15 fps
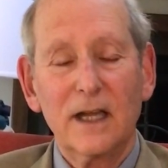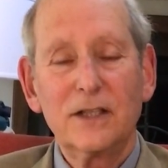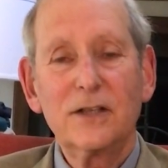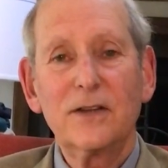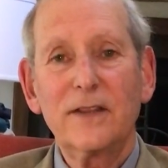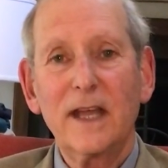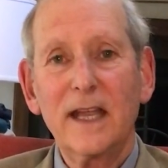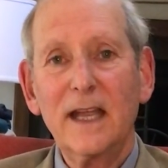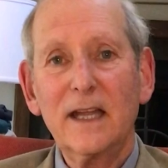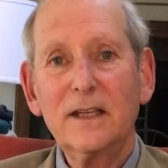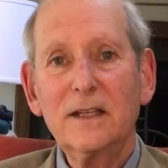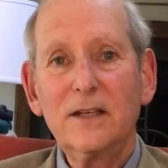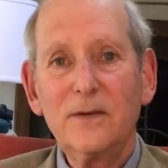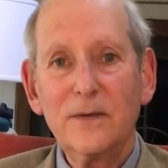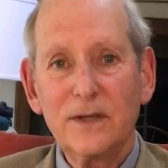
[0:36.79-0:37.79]
till they
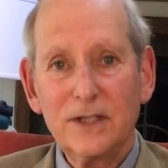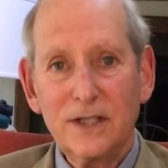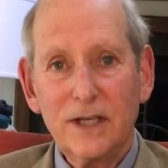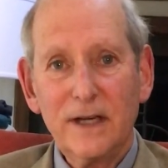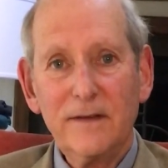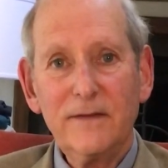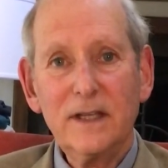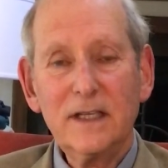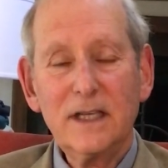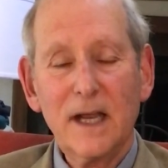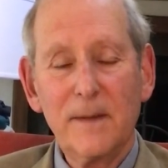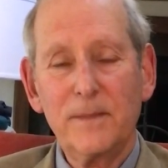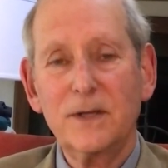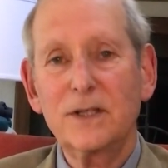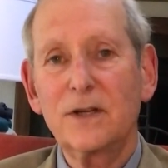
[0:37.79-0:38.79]
get to achieve the
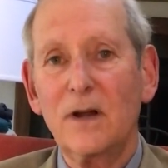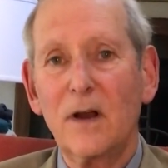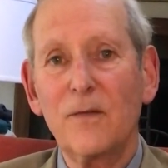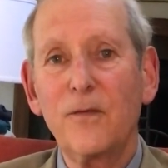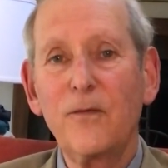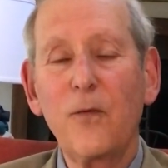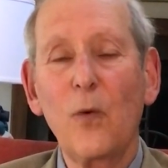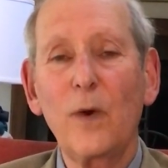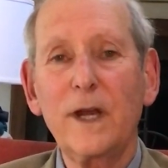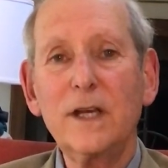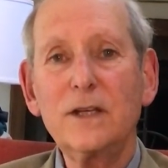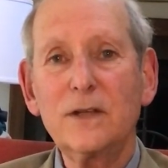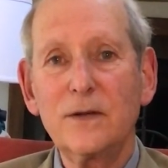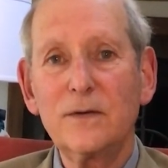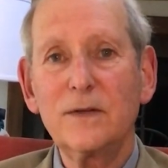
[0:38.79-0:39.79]
temperature of
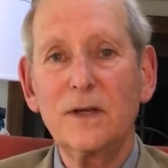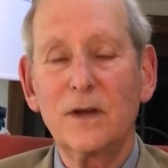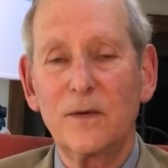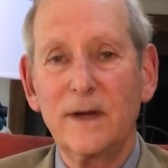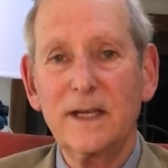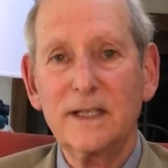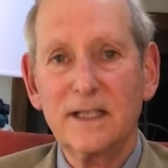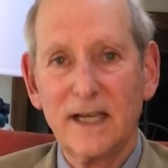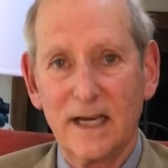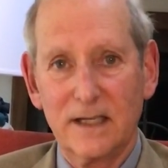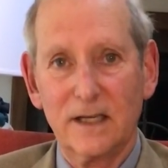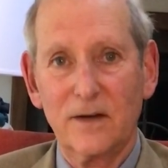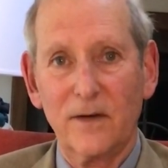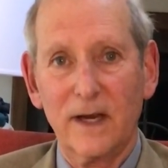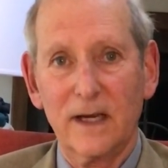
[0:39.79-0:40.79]
42 degrees
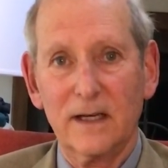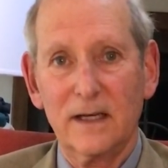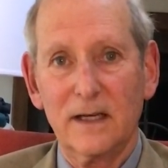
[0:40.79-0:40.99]
centigrade.